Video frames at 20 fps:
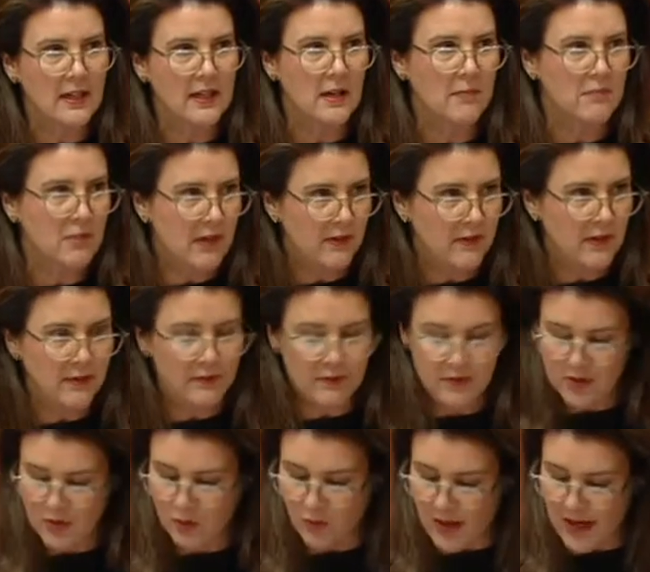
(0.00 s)

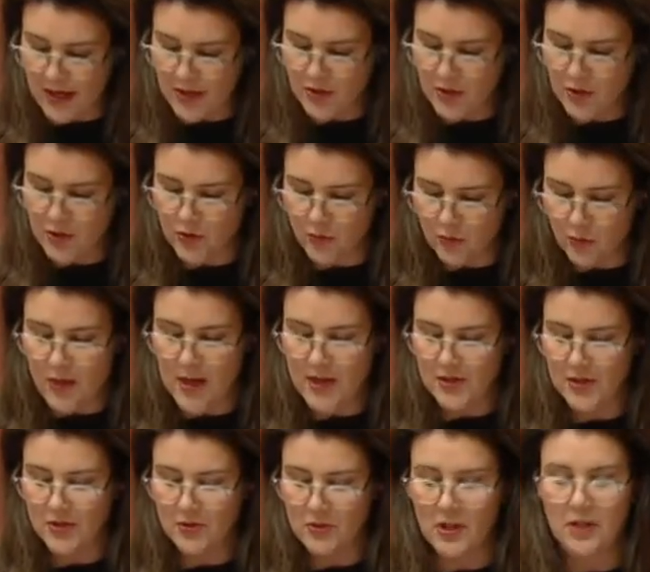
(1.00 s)
above-average
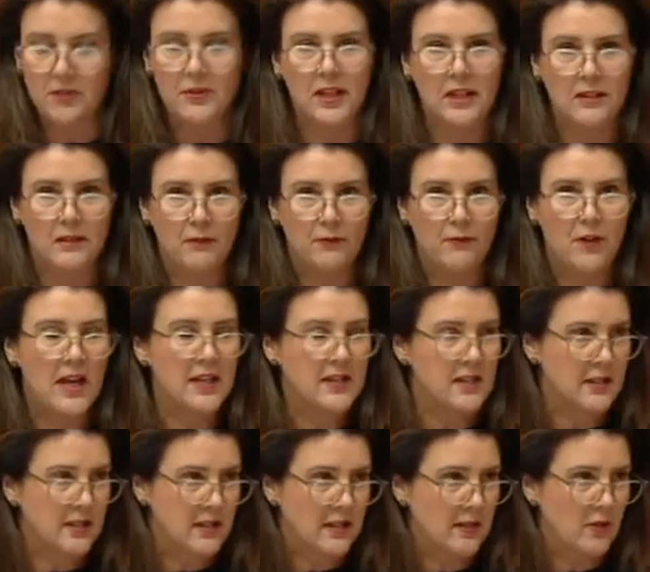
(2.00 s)
wages growth in the
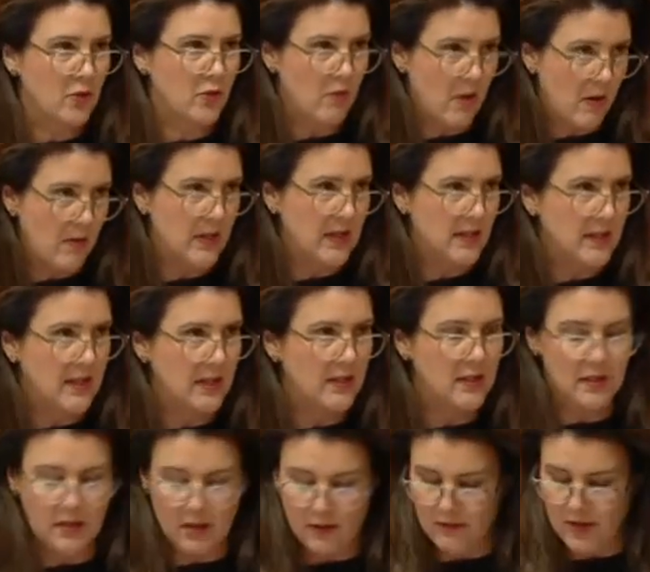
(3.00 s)
fastest-growing
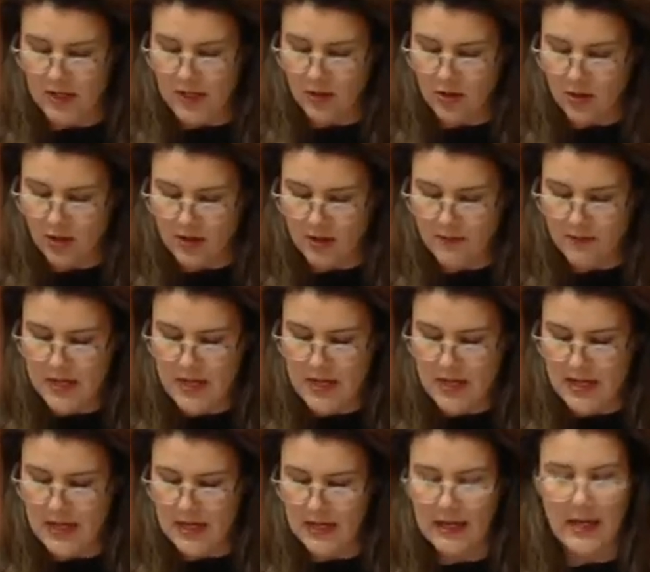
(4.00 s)
sectors of the economy,
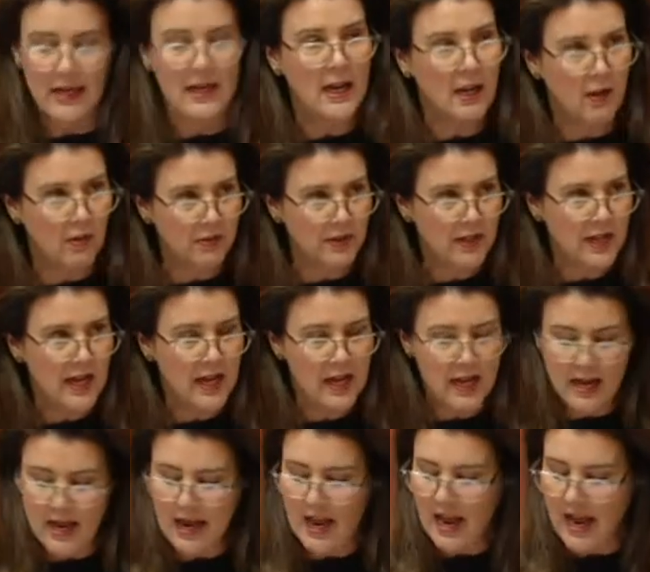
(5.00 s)
like healthcare
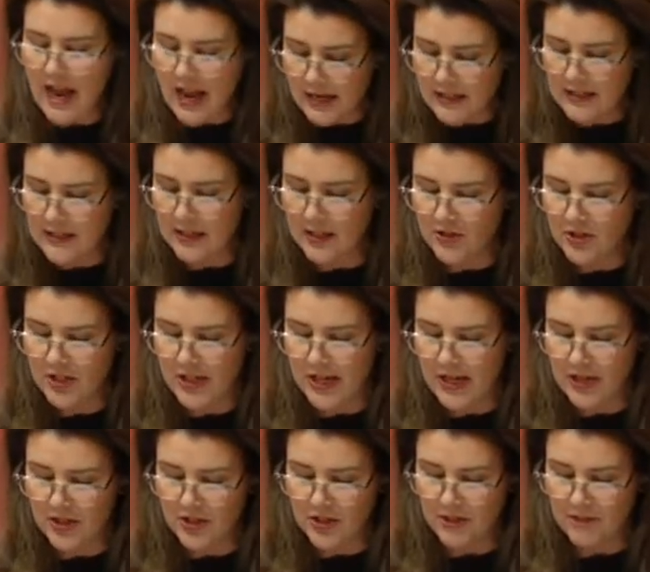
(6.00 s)
and
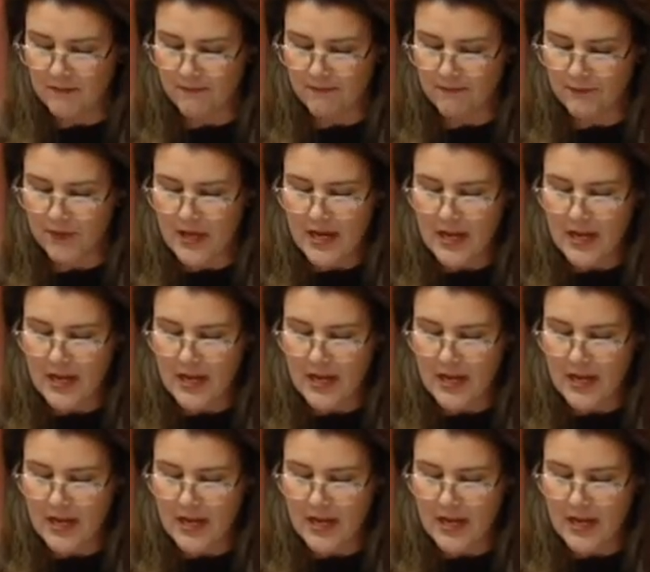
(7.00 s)
education.